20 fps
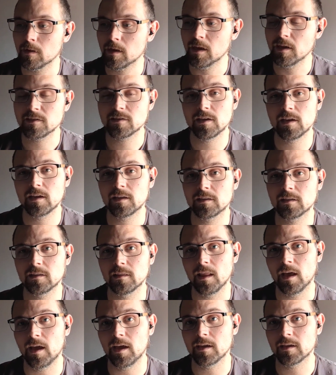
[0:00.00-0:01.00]
Is it
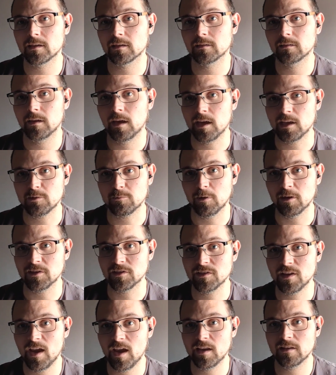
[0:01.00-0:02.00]
like
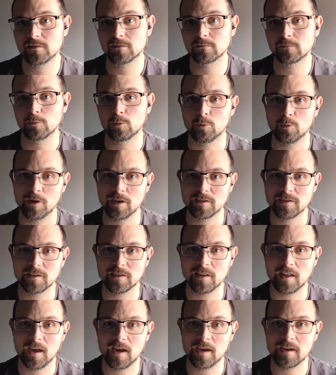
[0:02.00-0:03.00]
XYZ, or is
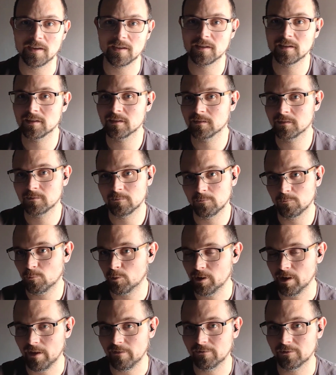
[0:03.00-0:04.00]
it like
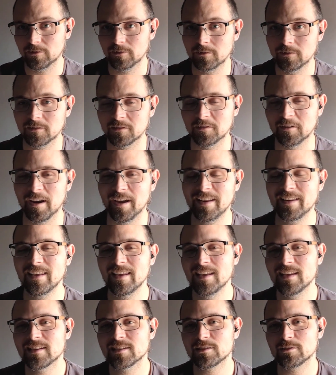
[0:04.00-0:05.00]
whatever, right?
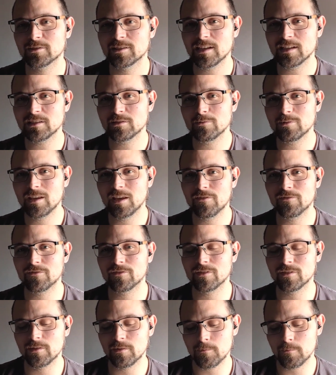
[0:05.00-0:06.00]
So just to
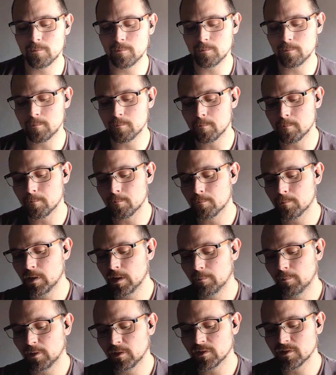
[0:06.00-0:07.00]
give
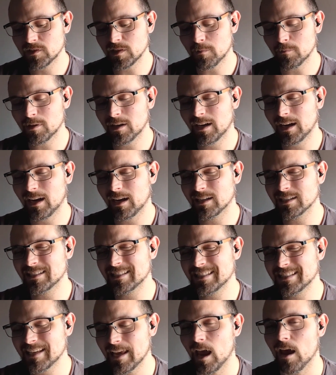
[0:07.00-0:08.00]
people some
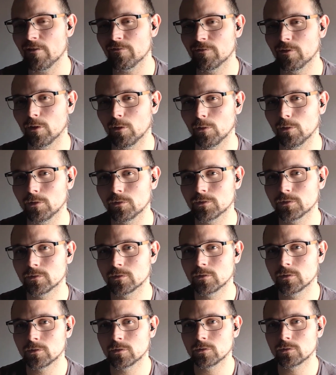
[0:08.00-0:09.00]
scaffold
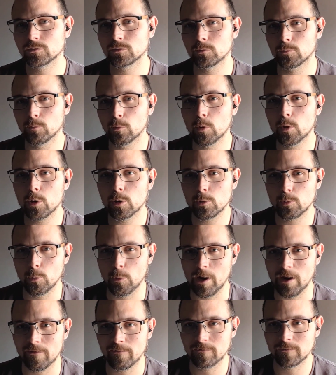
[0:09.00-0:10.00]
to work
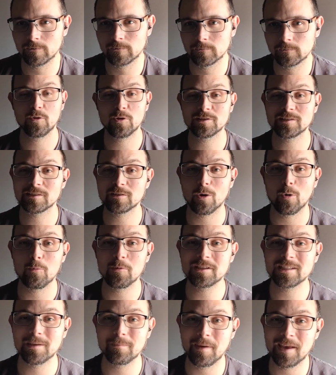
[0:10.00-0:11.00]
with. Of course, it
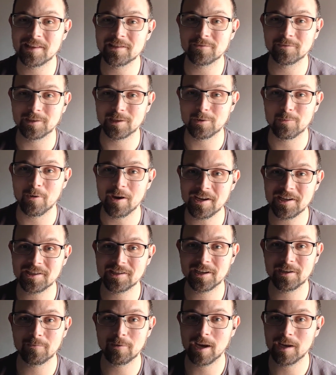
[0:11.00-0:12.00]
always depends on the
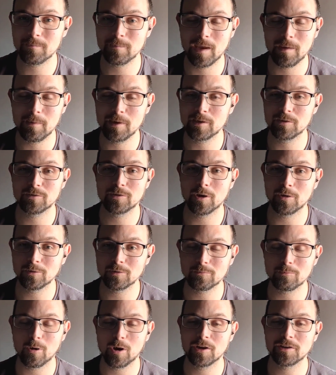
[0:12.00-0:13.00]
question, right? Maybe you
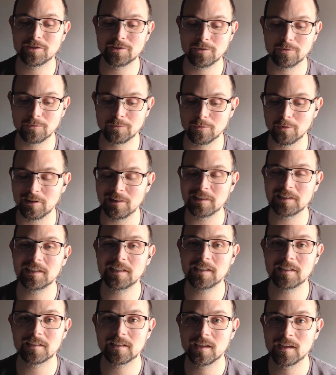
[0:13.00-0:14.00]
don't want to
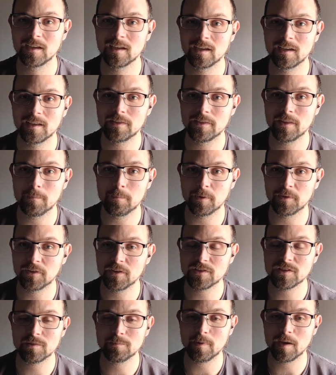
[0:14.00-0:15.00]
lead the
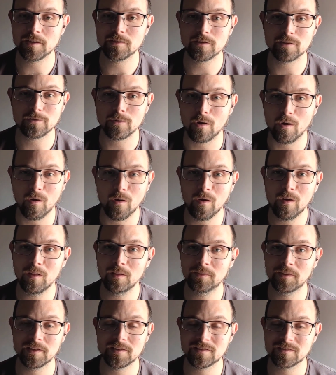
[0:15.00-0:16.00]
participant at
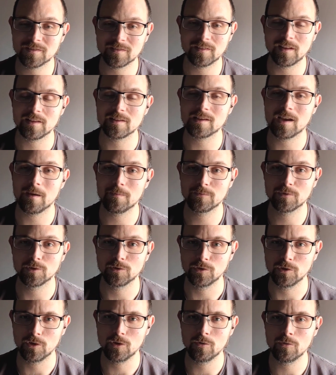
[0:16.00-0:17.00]
all. That's up
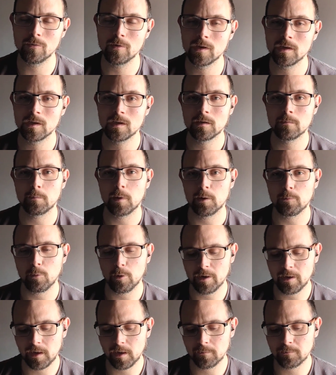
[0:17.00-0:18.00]
to you. But
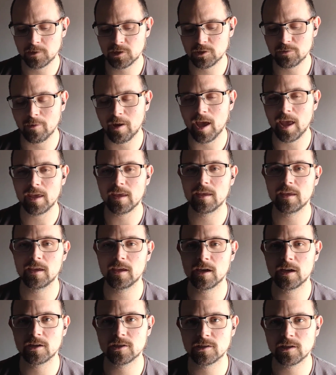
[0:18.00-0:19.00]
what I'm trying
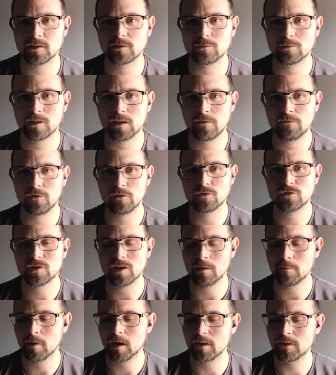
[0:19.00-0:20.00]
here is just to give you
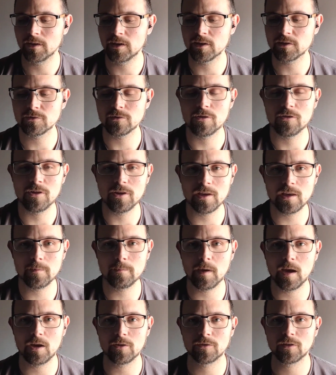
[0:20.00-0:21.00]
some ideas to think
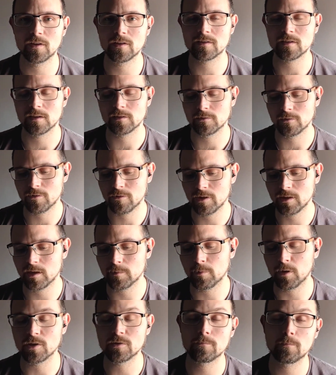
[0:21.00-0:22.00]
about this and to
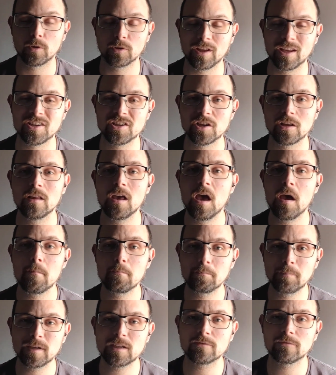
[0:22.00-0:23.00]
think about potential
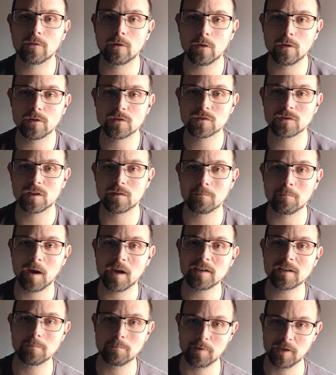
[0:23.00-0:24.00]
pitfalls that
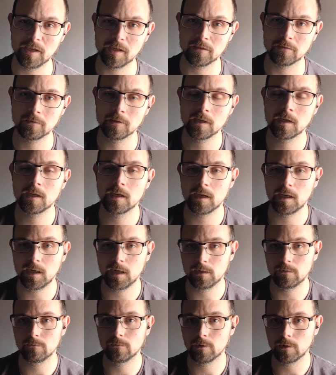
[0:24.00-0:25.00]
might appear
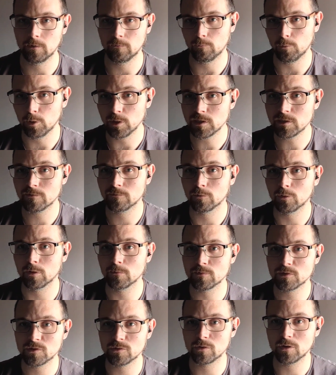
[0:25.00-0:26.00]
in a
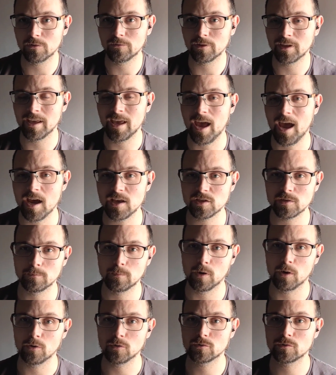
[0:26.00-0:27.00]
Voiceform survey as
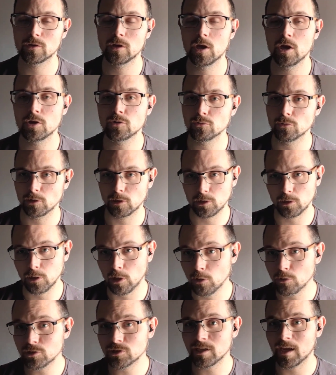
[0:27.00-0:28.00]
opposed to a
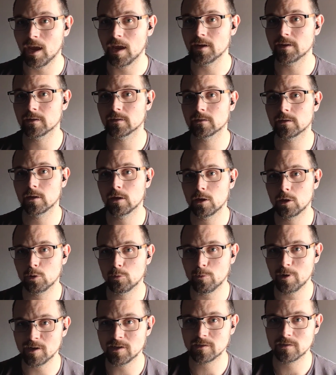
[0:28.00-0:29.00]
closed-ended
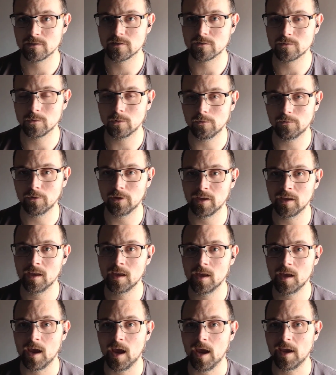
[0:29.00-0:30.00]
question survey
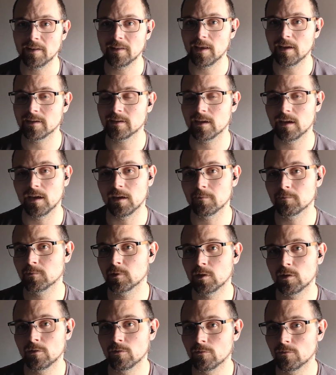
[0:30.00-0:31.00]
and like a
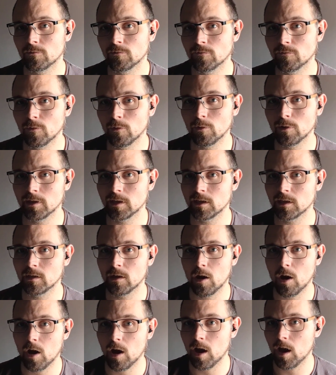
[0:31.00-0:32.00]

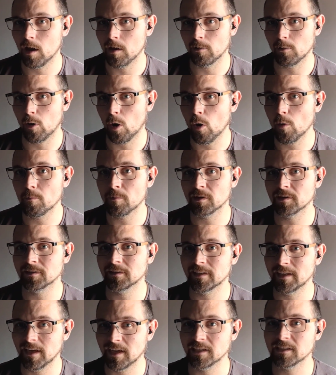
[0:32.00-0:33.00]
fully
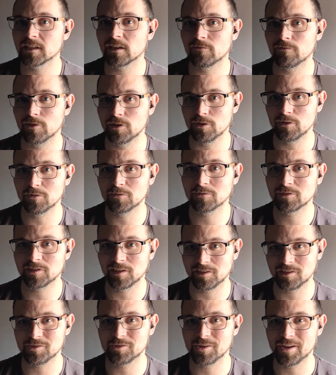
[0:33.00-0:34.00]
open interview
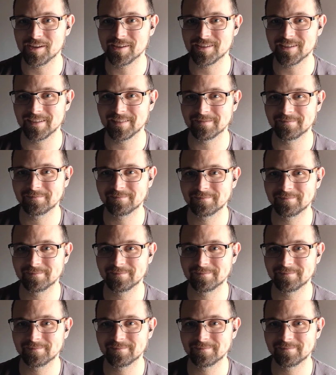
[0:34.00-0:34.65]
situation.